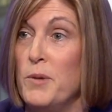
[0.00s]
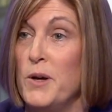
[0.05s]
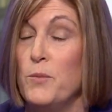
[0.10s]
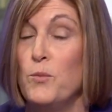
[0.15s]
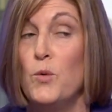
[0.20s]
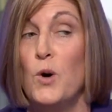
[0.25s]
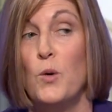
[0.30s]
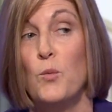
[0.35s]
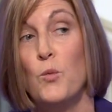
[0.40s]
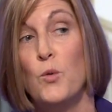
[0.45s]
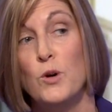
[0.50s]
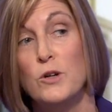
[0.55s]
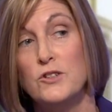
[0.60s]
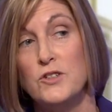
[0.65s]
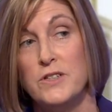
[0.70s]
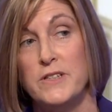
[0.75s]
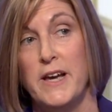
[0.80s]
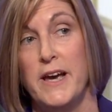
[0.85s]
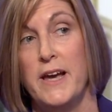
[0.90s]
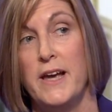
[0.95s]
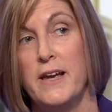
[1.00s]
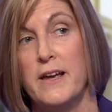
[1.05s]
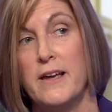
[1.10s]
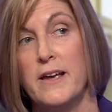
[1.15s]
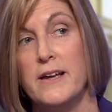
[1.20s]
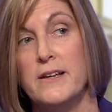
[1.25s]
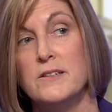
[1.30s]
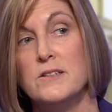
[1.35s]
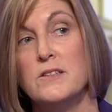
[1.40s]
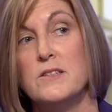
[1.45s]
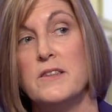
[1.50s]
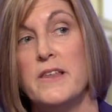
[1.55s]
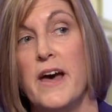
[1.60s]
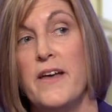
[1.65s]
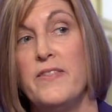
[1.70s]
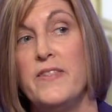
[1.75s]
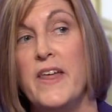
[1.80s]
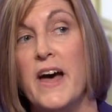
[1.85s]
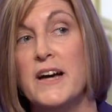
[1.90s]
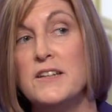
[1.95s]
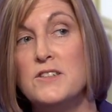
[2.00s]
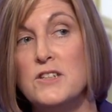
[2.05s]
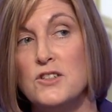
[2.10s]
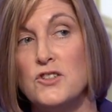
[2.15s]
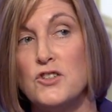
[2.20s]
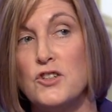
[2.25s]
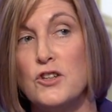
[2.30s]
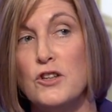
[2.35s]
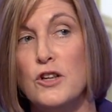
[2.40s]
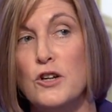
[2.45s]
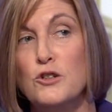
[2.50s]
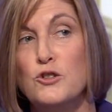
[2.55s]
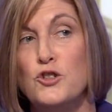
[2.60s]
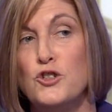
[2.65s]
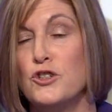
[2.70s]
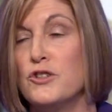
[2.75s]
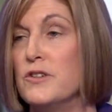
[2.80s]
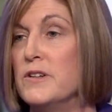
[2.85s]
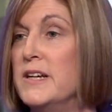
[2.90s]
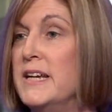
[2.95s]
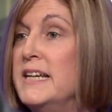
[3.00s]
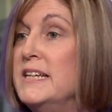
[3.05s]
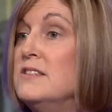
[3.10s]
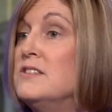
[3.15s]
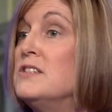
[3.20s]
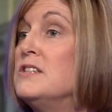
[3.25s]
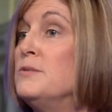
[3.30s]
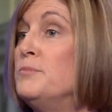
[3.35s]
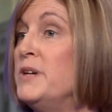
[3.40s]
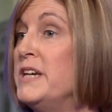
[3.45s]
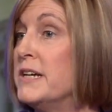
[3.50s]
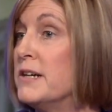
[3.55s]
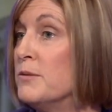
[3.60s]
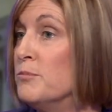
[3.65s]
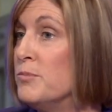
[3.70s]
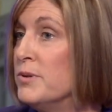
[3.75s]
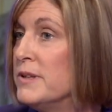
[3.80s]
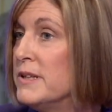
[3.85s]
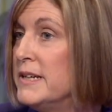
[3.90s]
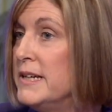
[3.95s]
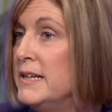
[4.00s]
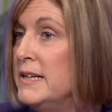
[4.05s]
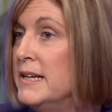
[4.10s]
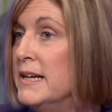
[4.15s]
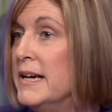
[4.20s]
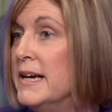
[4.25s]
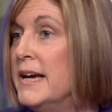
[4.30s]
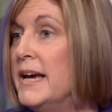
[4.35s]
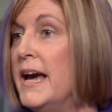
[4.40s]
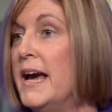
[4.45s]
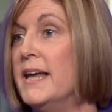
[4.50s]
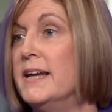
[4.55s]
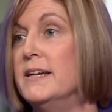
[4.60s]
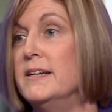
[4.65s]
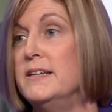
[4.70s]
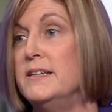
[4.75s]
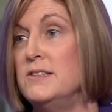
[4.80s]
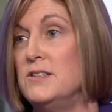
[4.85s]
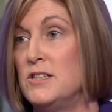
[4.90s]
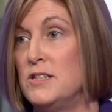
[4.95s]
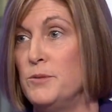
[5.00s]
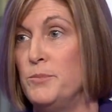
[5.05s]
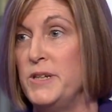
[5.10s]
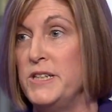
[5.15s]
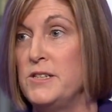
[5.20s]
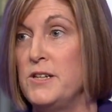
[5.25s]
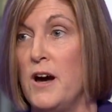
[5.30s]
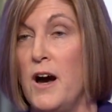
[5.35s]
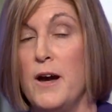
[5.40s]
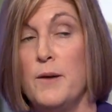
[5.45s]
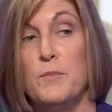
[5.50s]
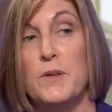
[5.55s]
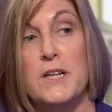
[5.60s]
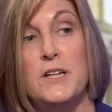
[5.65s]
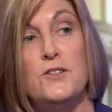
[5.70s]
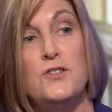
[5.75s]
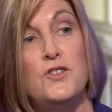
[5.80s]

and what we're saying is that that disclosure needs to be complete and it needs to be timely.